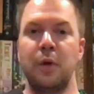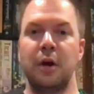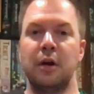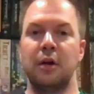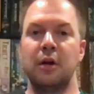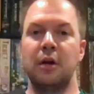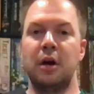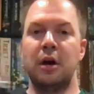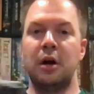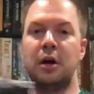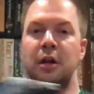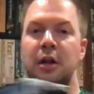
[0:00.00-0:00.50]
we
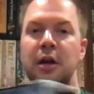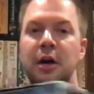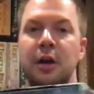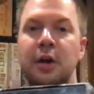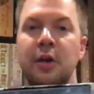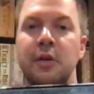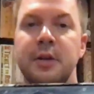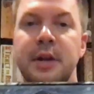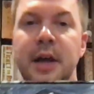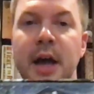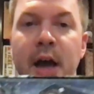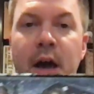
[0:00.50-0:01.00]
are all
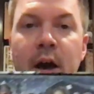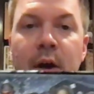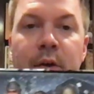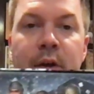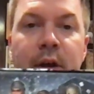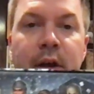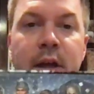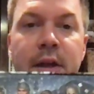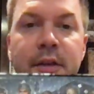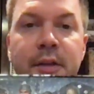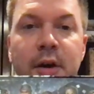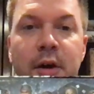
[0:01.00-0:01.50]
hunkered
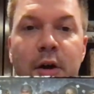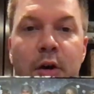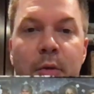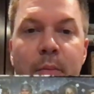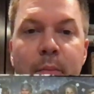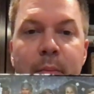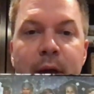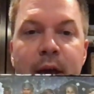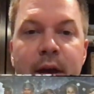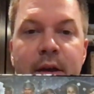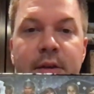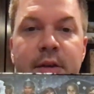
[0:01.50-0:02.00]
down in the home
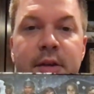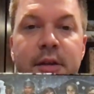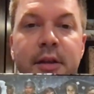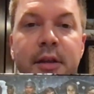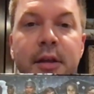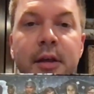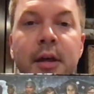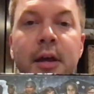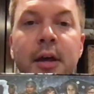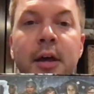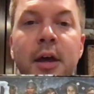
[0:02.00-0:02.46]
base.